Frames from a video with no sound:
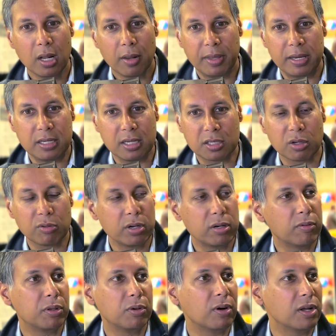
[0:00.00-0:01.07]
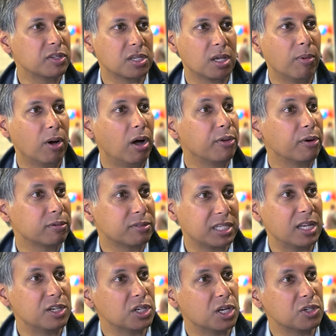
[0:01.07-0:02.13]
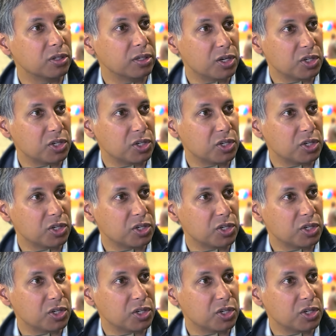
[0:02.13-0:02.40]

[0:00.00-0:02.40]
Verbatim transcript: they disagreed with you on some other tangential